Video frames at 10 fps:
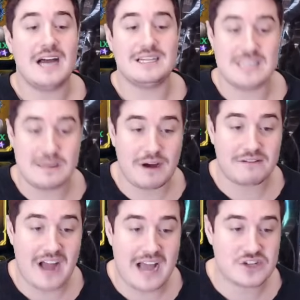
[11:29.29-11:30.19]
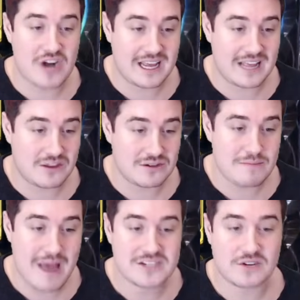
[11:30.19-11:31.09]
a debuff guy, try to get those
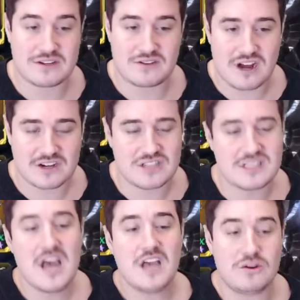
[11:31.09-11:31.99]
magic res reductions.